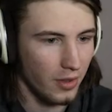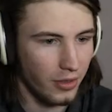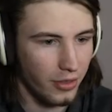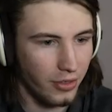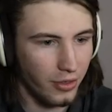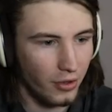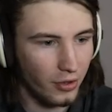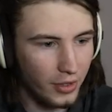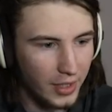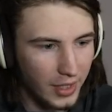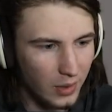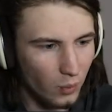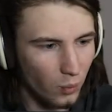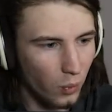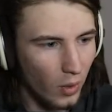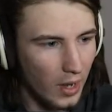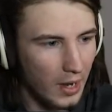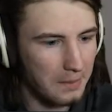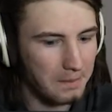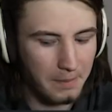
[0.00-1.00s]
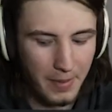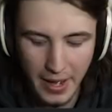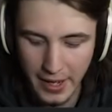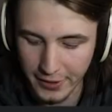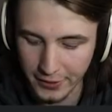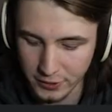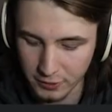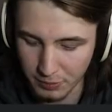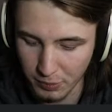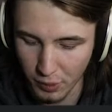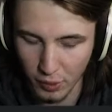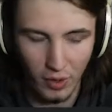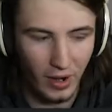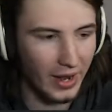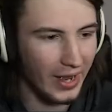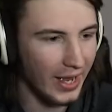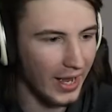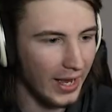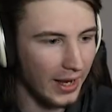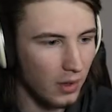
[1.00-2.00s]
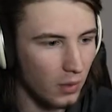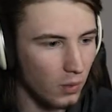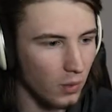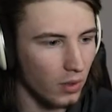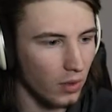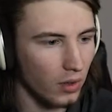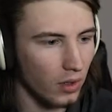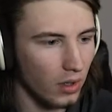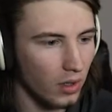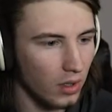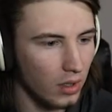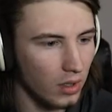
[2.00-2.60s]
31 miles per hour.